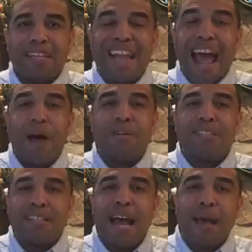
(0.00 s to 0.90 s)
Now
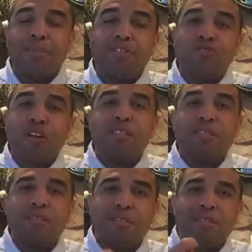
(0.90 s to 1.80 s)
it's time to
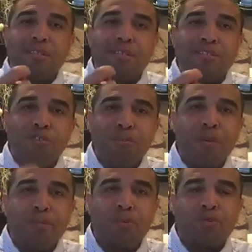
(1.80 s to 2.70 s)
trust your
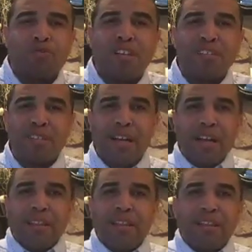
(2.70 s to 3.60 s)
people, trust
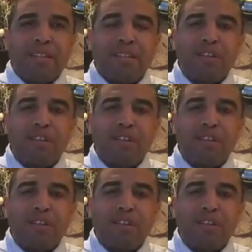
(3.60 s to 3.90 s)
the